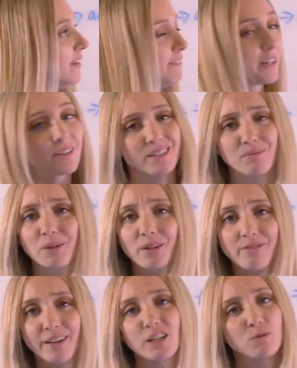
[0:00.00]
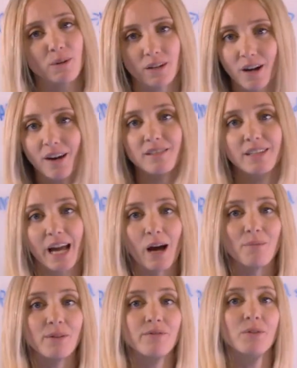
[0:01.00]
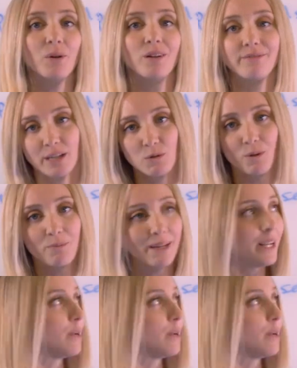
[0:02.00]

Very similar to Facebook cost cap if you are a Facebook media